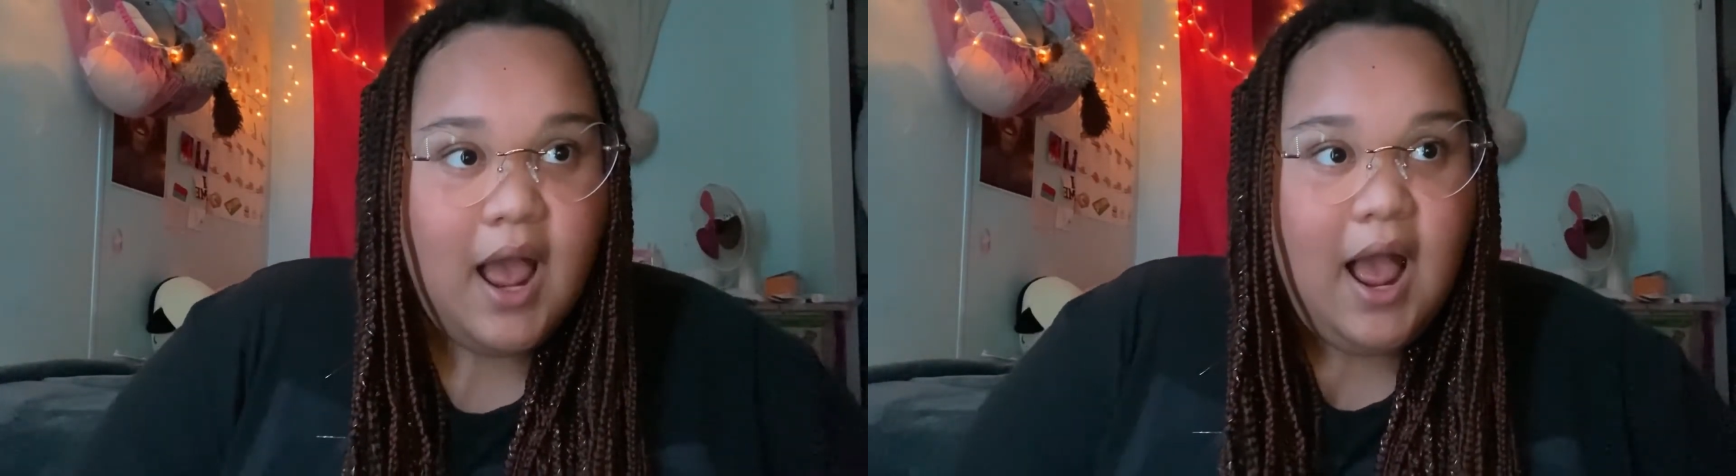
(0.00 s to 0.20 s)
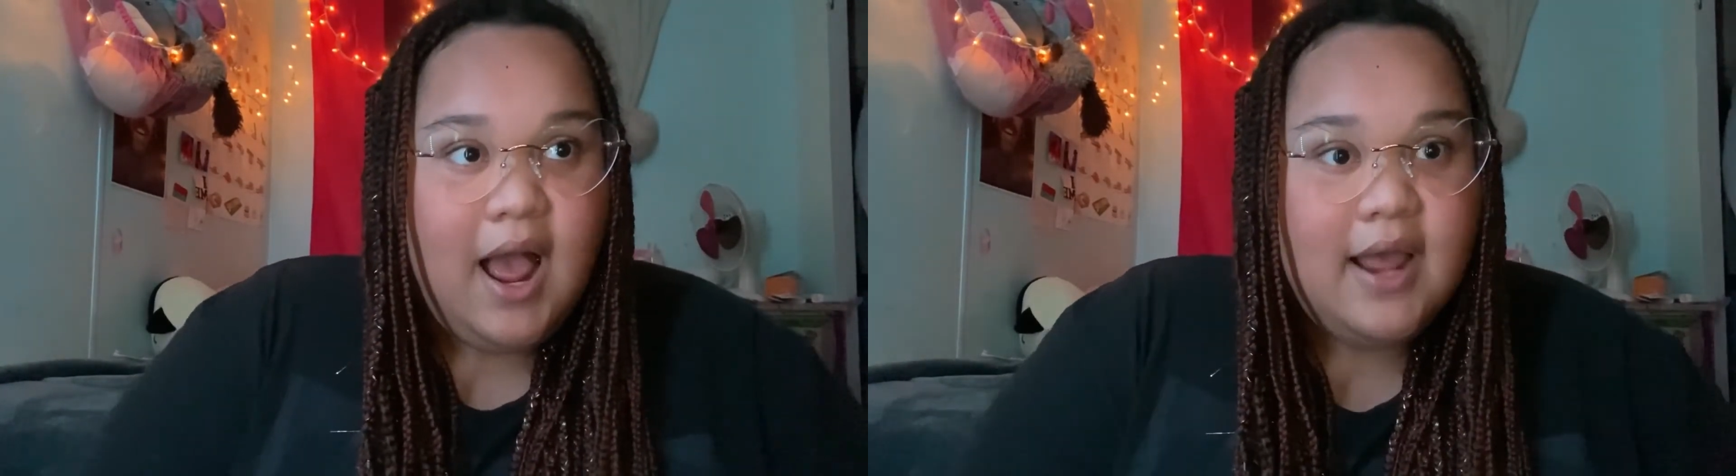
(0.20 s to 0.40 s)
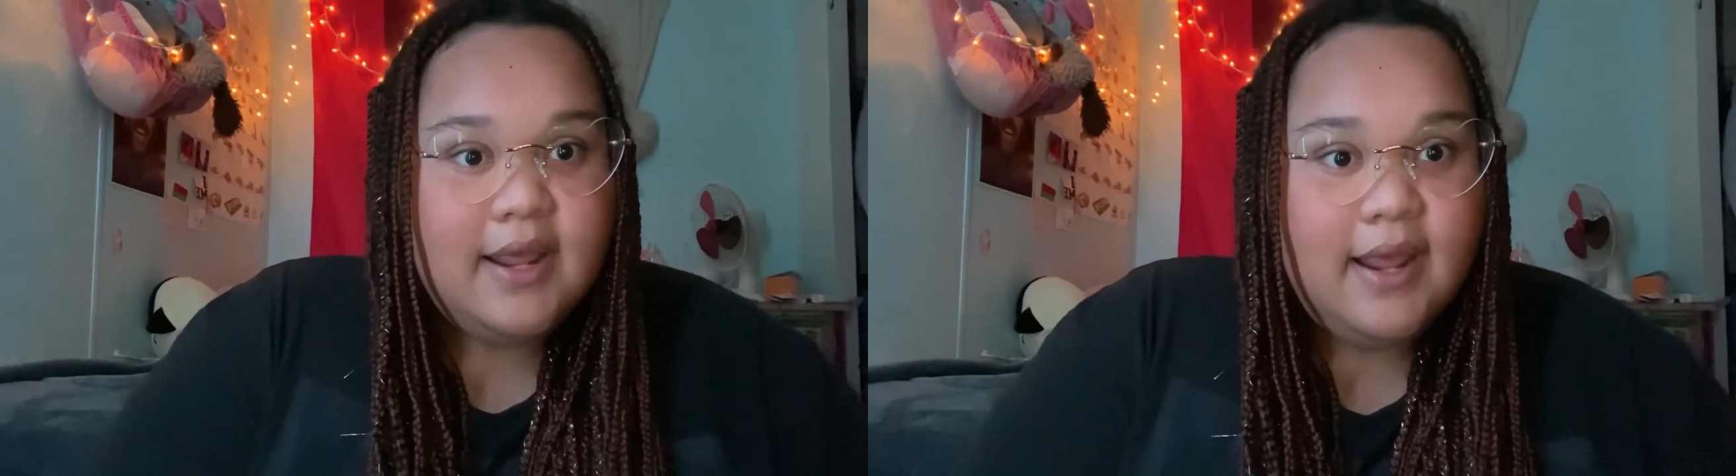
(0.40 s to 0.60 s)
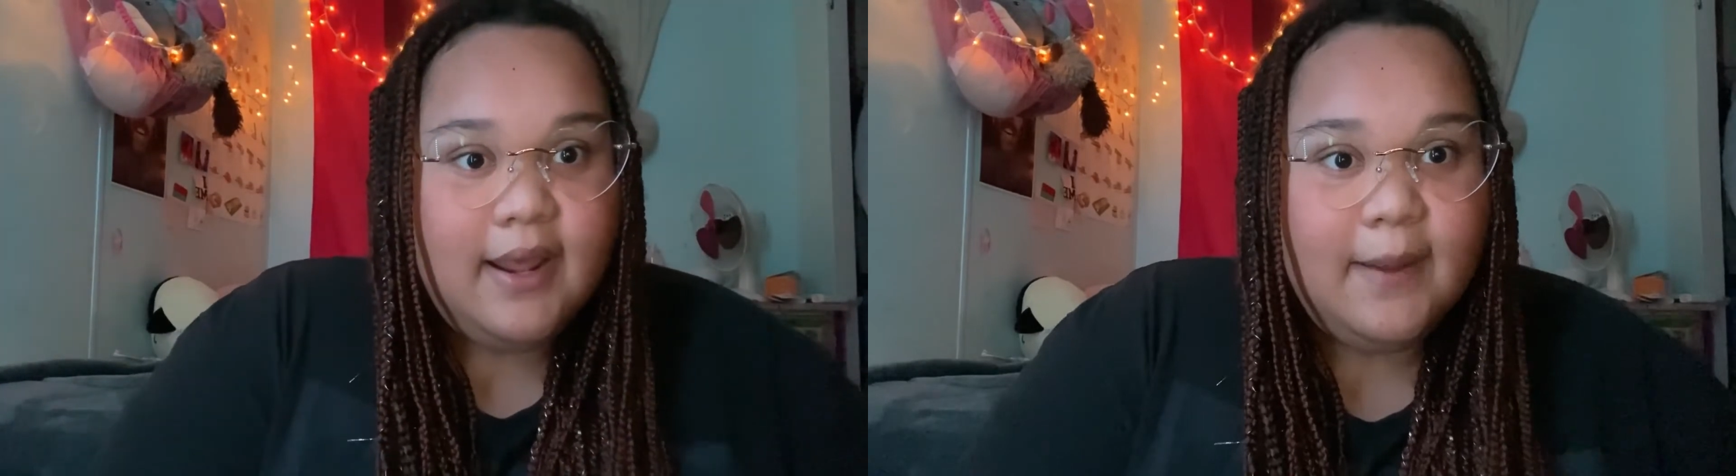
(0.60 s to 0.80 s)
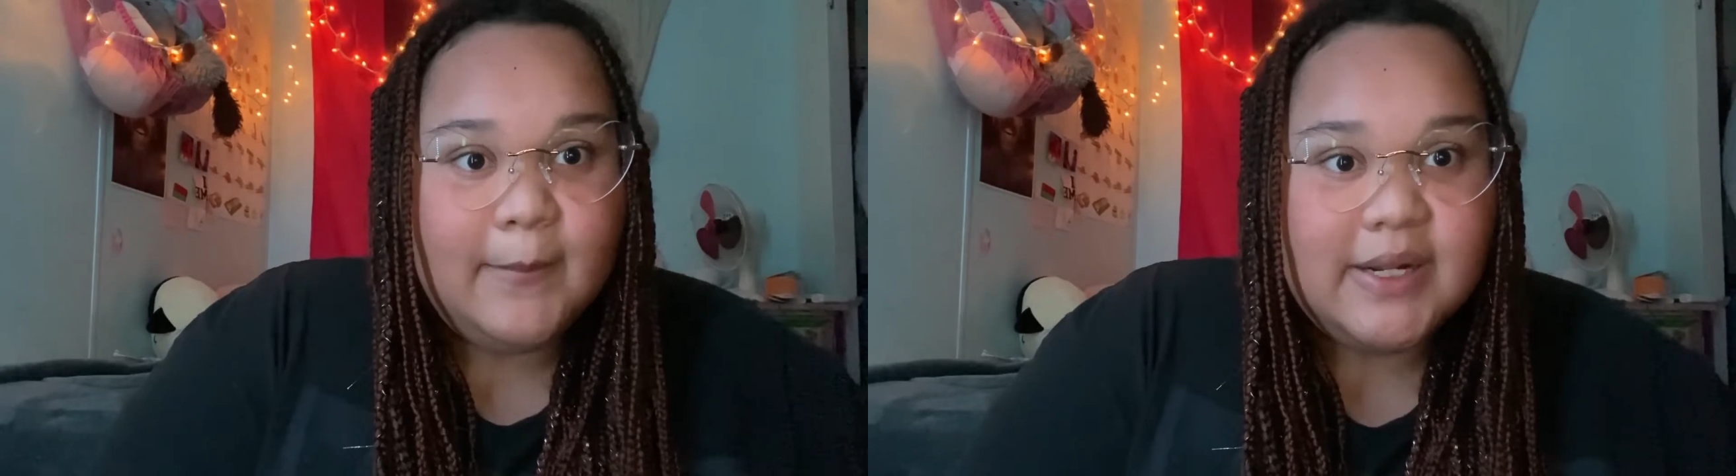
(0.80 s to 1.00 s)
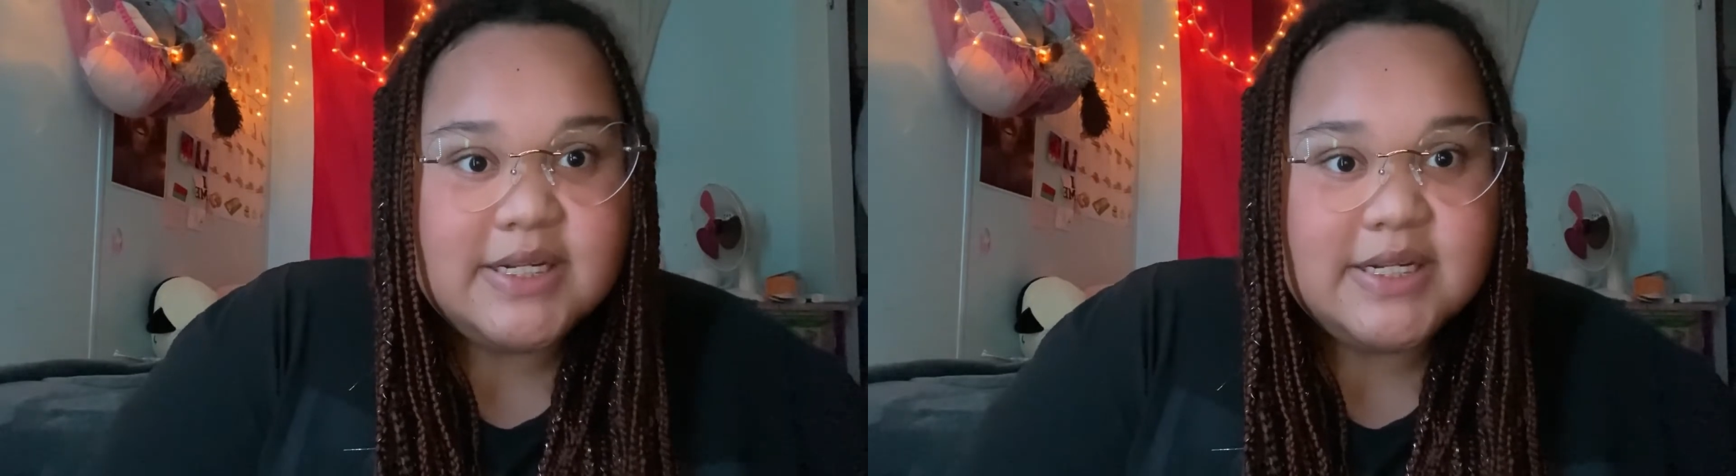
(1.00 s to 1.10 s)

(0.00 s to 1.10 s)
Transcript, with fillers: I am